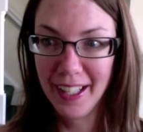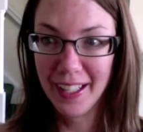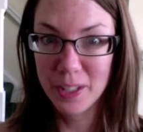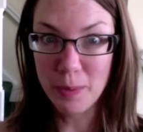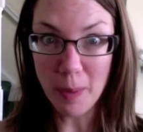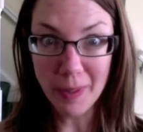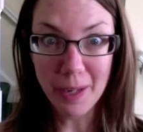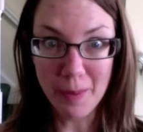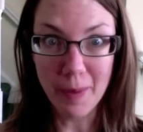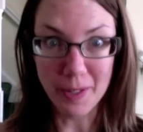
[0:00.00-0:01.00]
there's probably
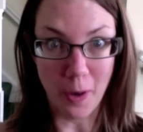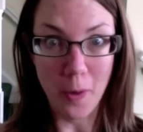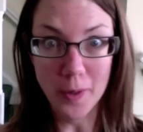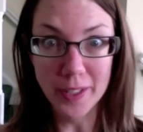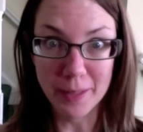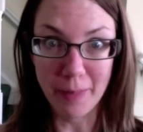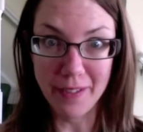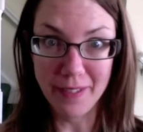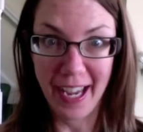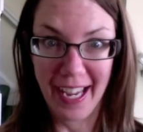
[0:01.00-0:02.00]
going to be a bunch of holes in my
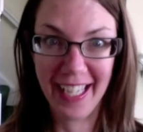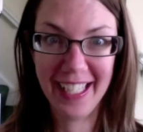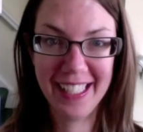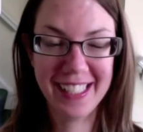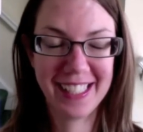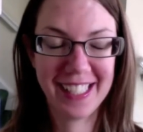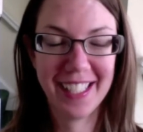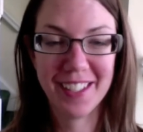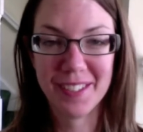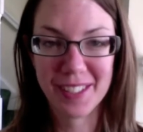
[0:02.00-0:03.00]
face,
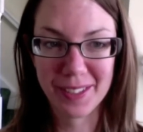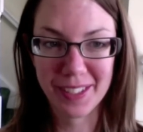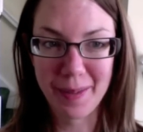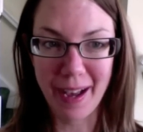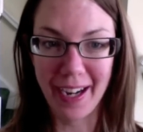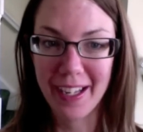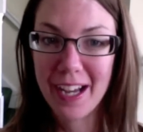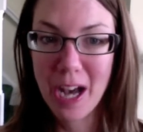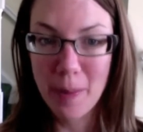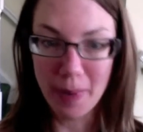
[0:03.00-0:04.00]
It was really bad.
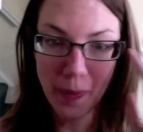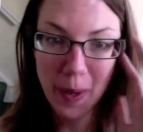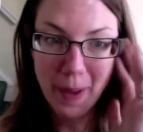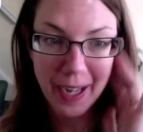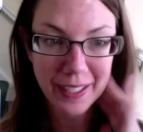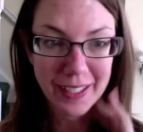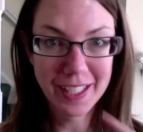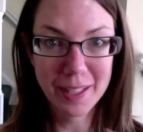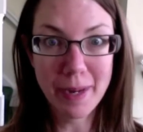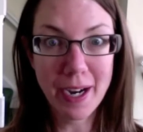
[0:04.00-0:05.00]
But I went back and looked
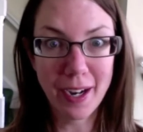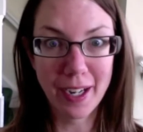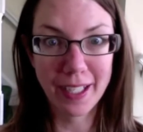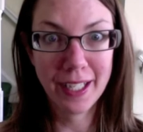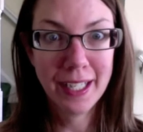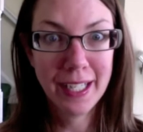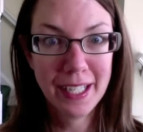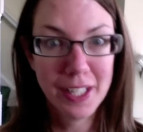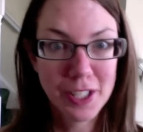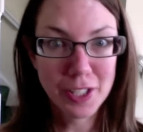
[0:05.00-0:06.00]
in the mirror, and
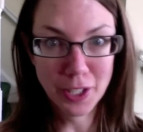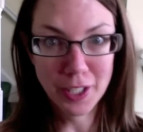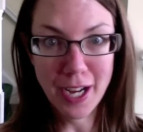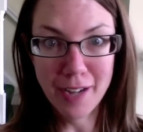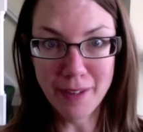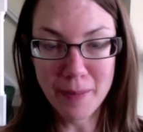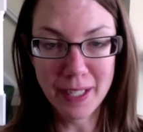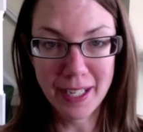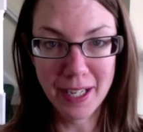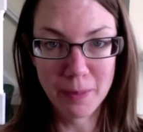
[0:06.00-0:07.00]
sure enough, I
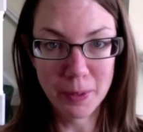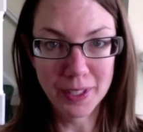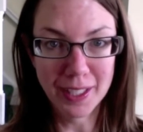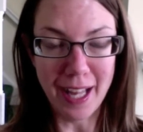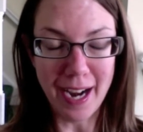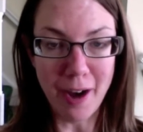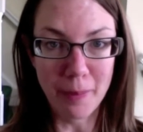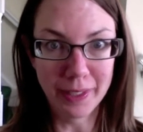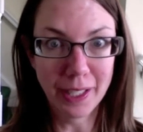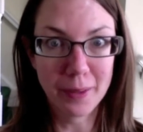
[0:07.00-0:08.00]
mean, it had pulled a lot
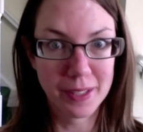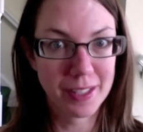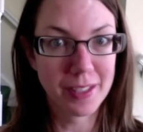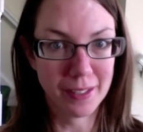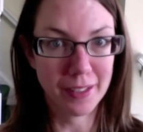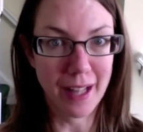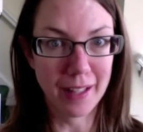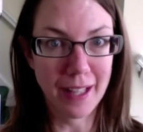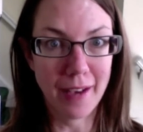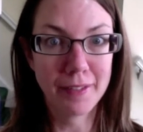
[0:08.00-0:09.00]
out, but there was still a
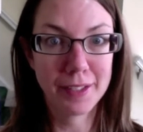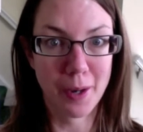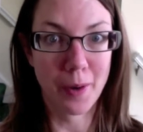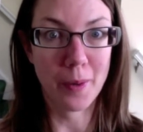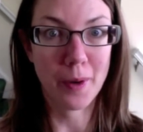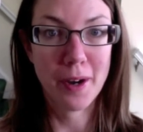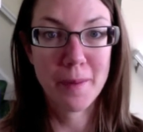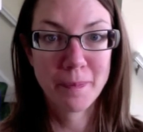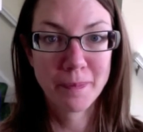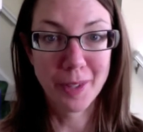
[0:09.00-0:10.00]
lot left. So
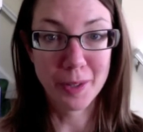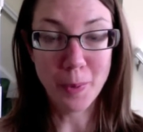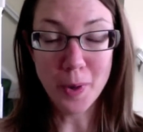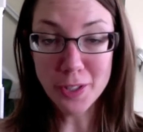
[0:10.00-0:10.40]
those pore